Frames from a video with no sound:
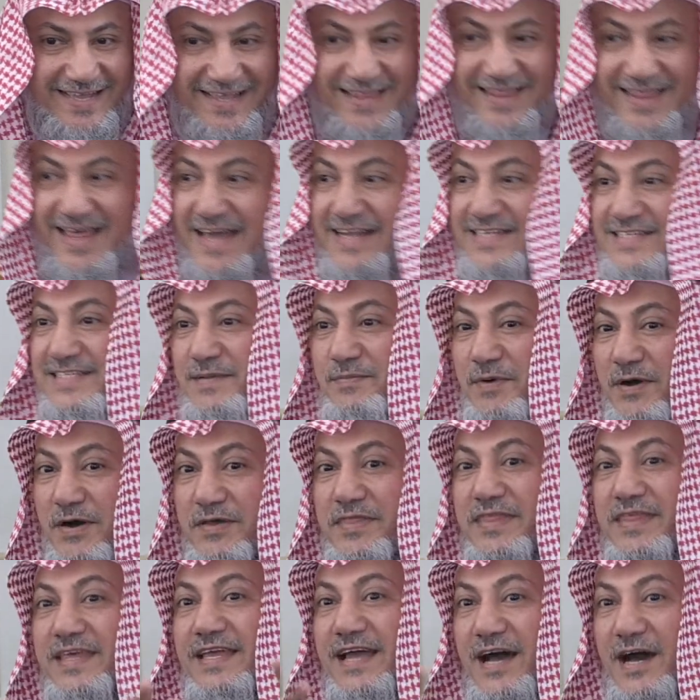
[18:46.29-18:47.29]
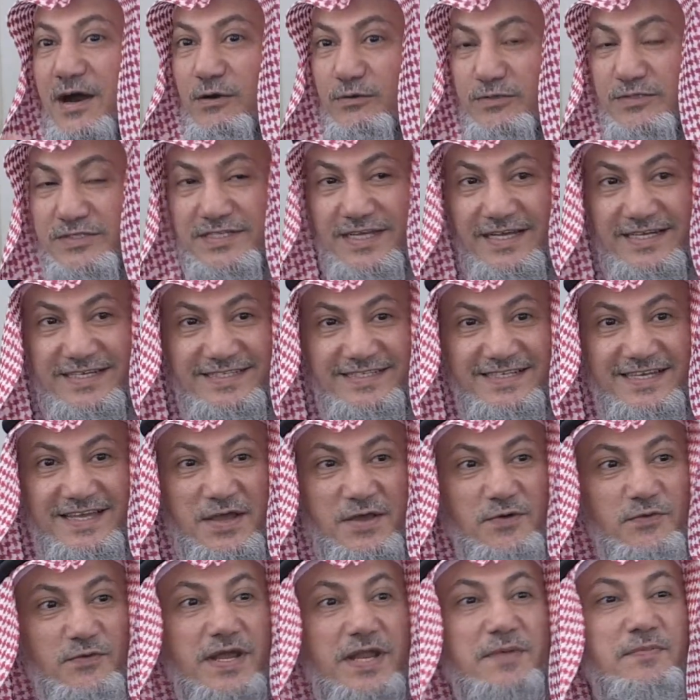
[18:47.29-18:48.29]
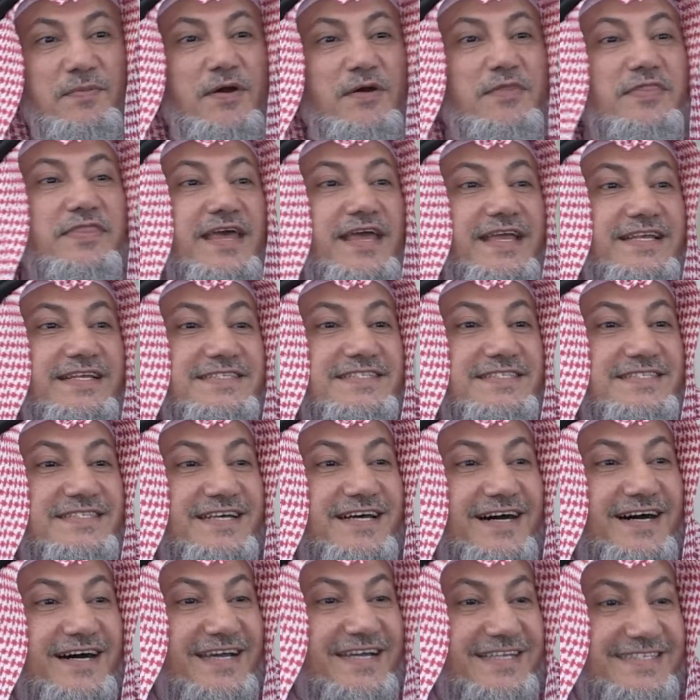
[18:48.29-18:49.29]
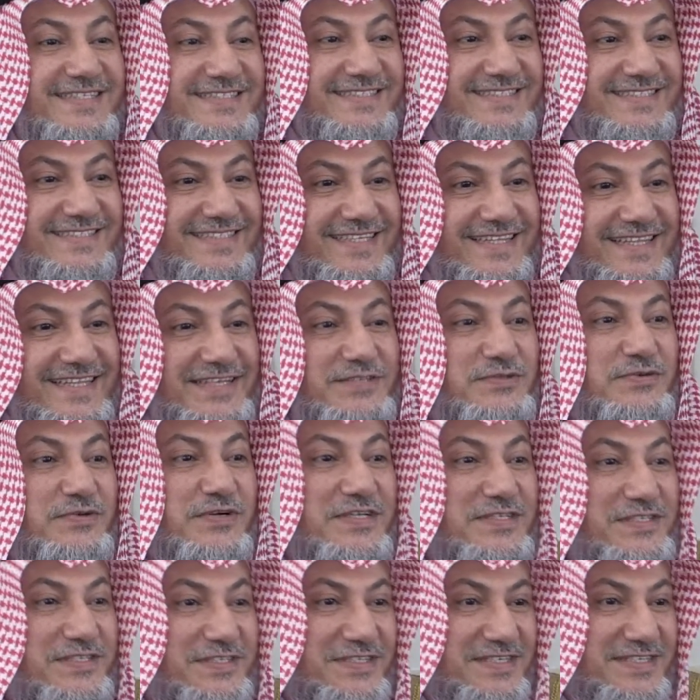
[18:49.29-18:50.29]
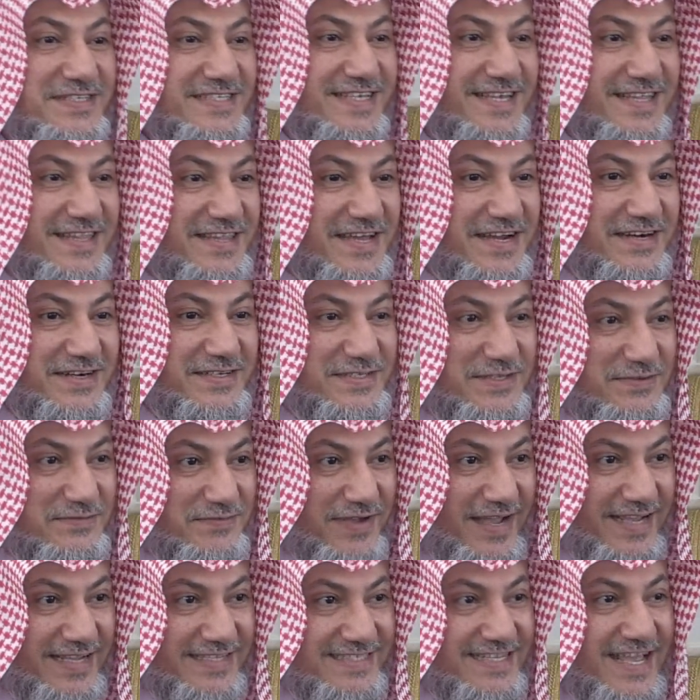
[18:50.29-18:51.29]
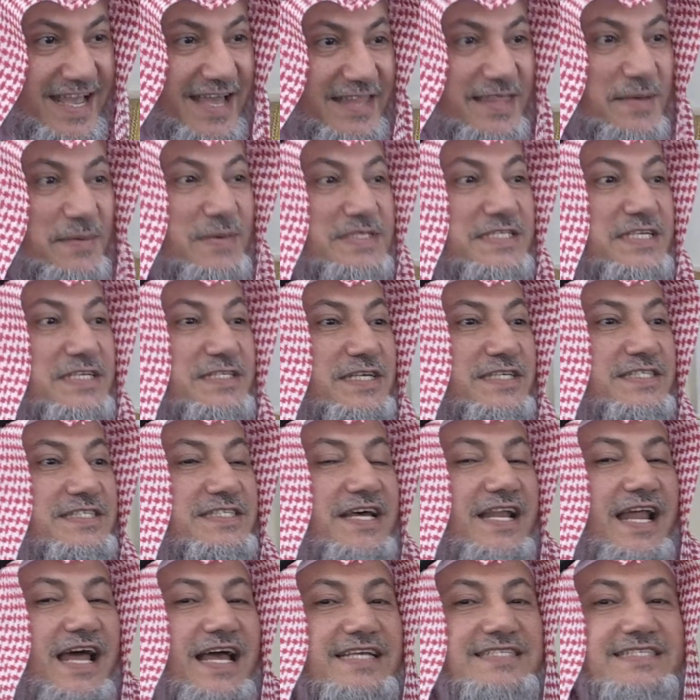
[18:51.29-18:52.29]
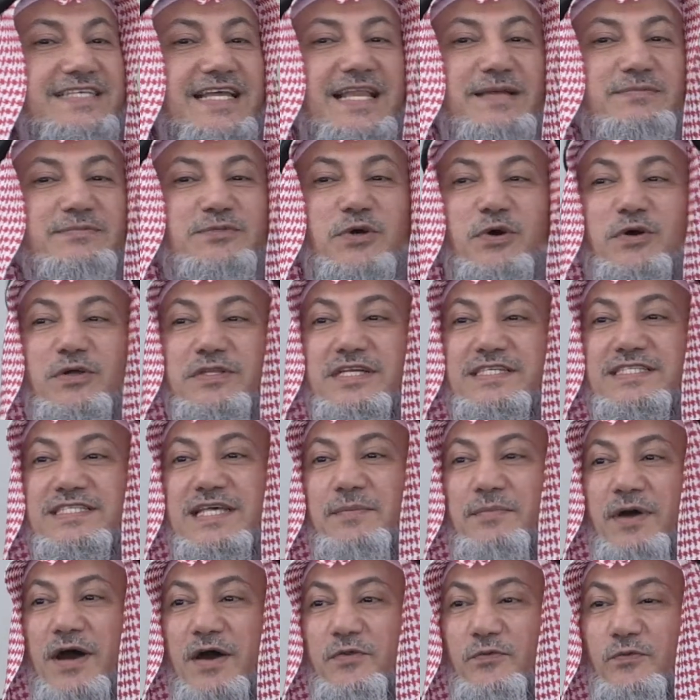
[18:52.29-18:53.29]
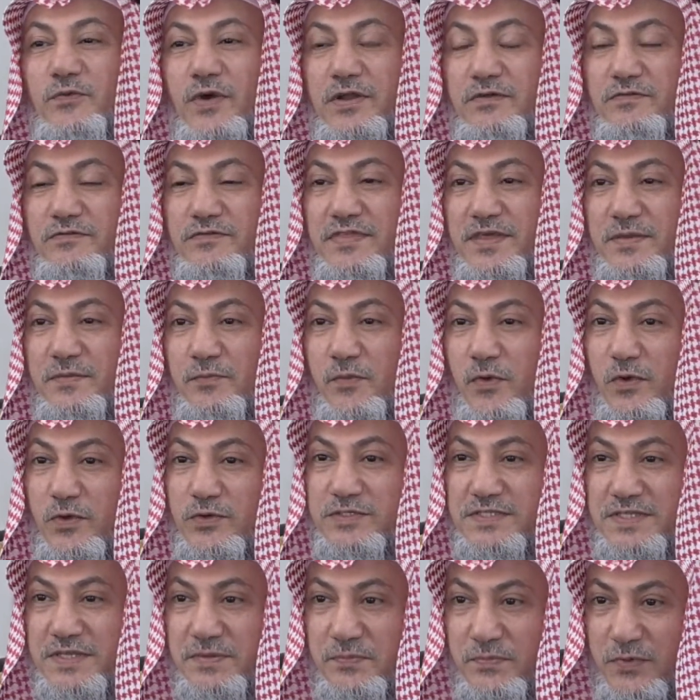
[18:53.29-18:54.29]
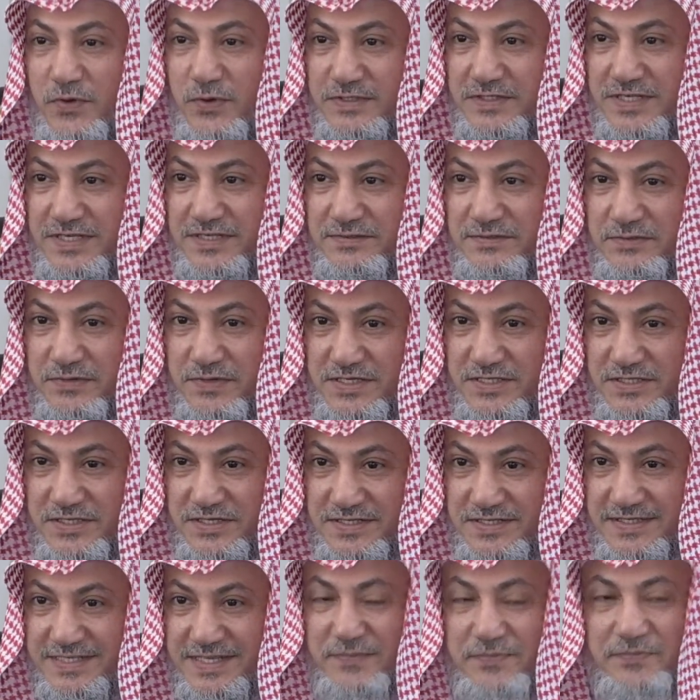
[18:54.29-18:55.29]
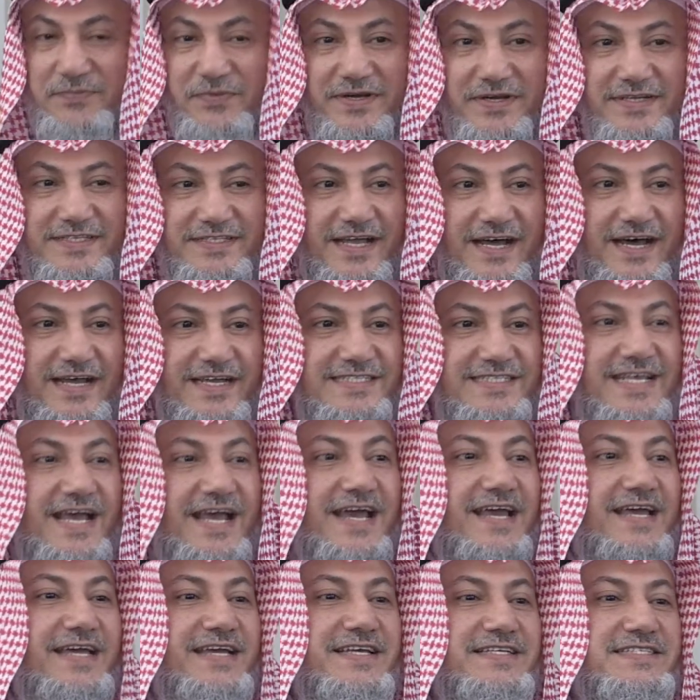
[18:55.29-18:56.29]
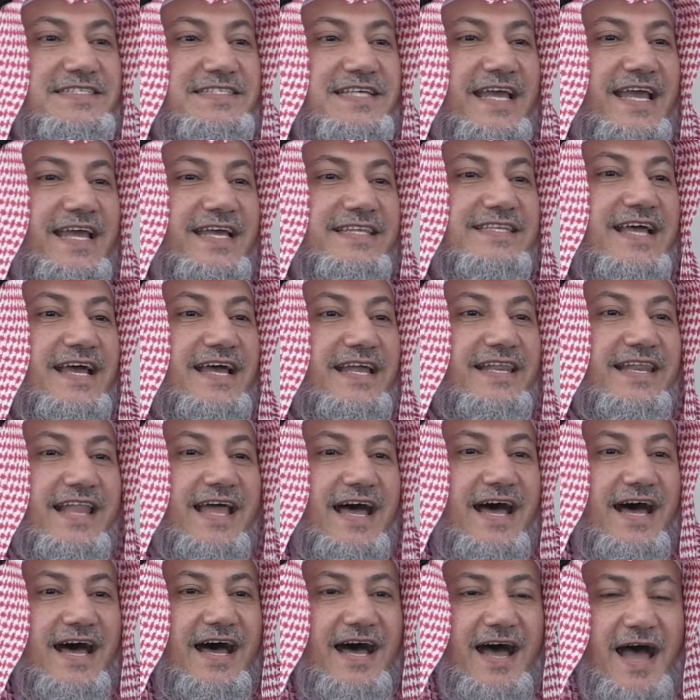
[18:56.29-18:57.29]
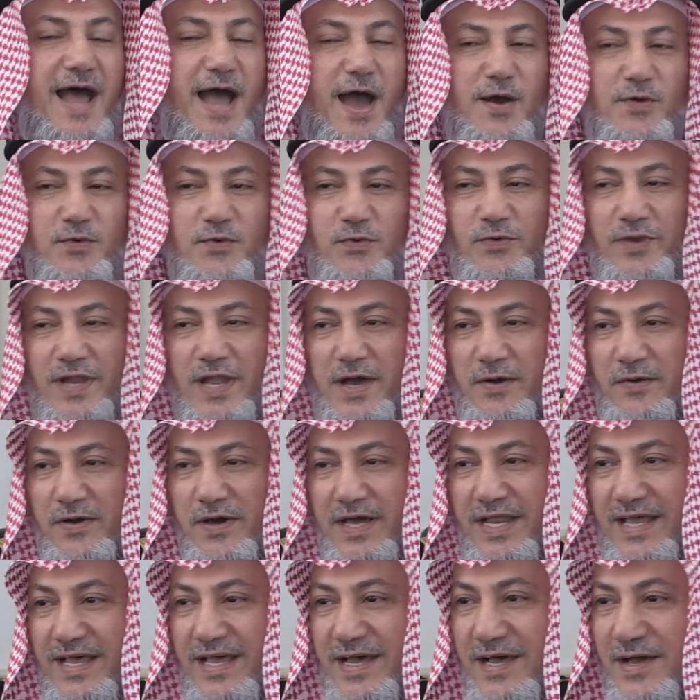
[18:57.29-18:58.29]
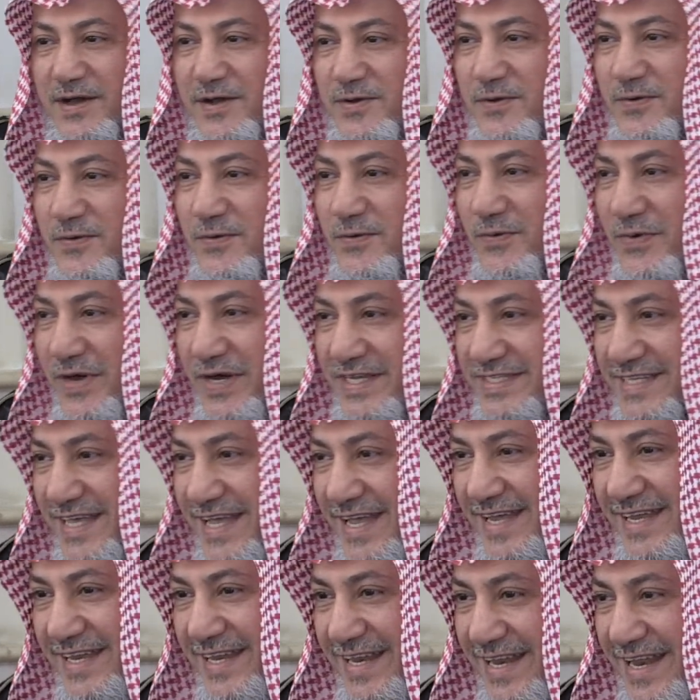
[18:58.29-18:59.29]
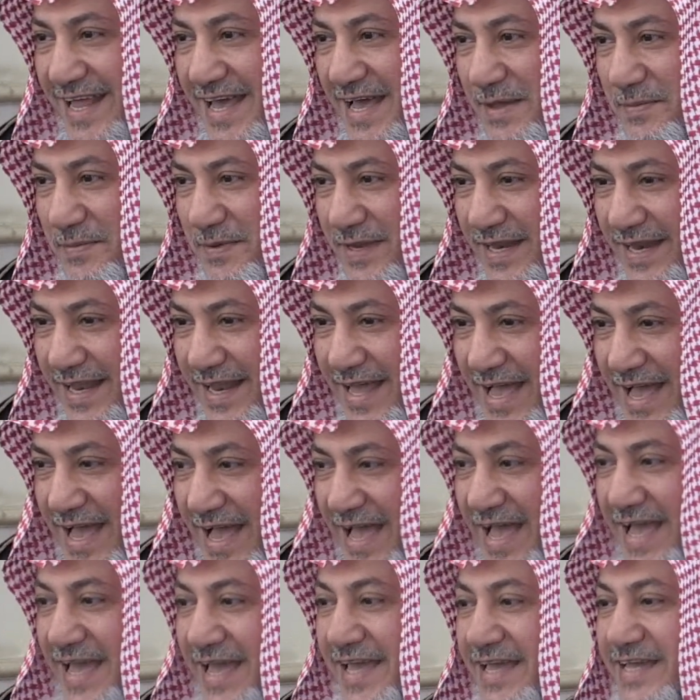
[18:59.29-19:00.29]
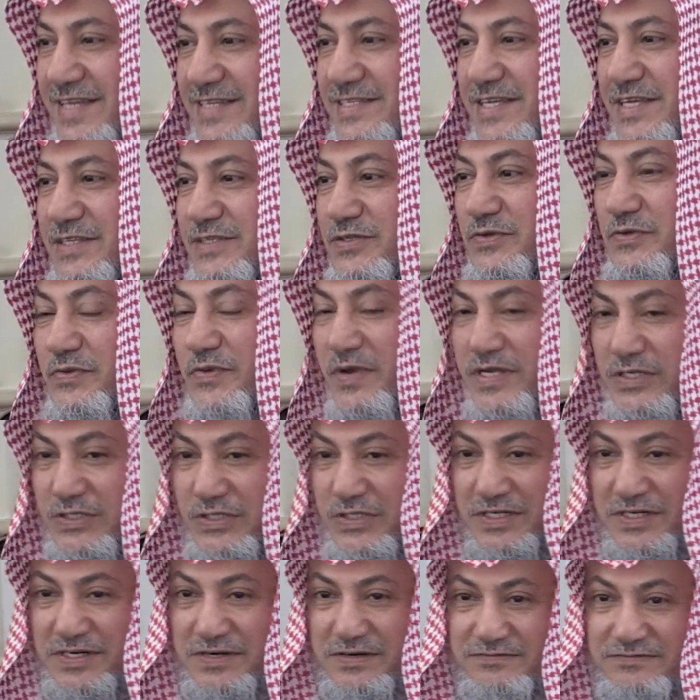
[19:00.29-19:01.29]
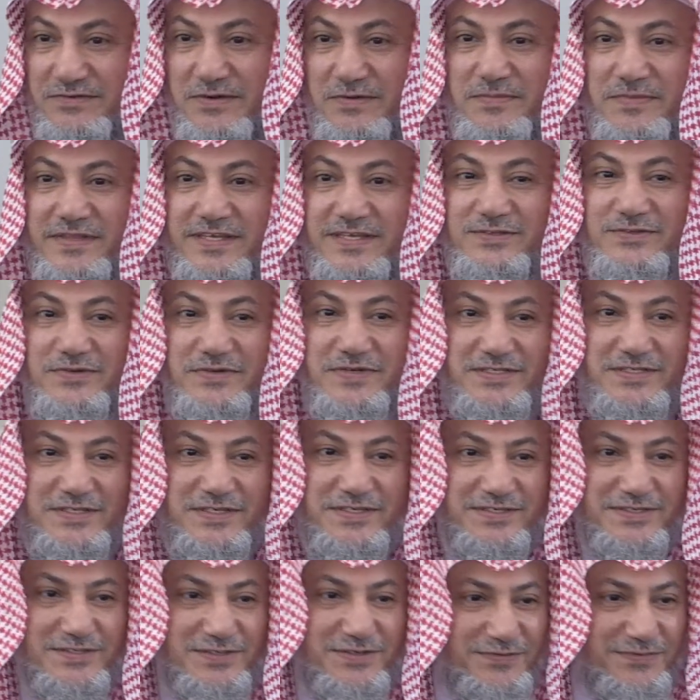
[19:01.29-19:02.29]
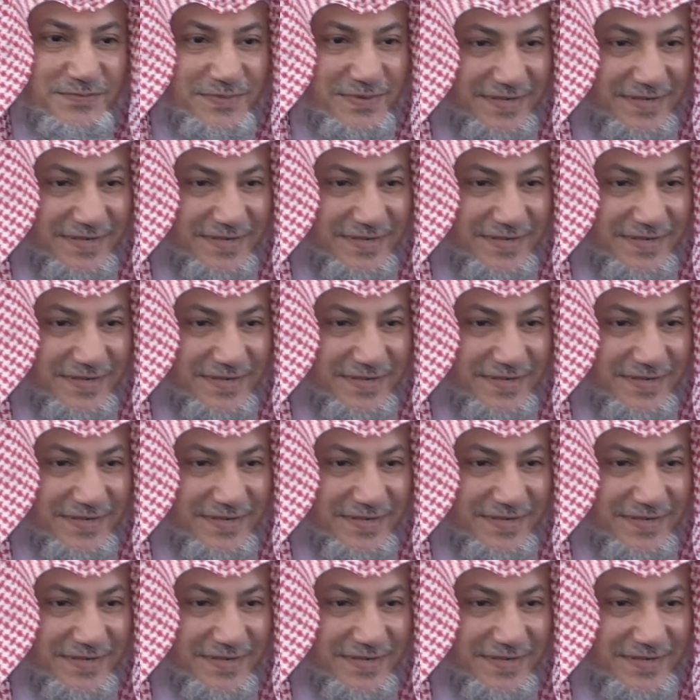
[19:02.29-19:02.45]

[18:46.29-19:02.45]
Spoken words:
That is about the outside. What about the inside? The treasures and the artifacts. The Messenger sallallahu alaihi wasallam told us about one of the most important treasures in paradise. He said, "La hawla wa la quwwata illa billah," is a treasure from the treasures of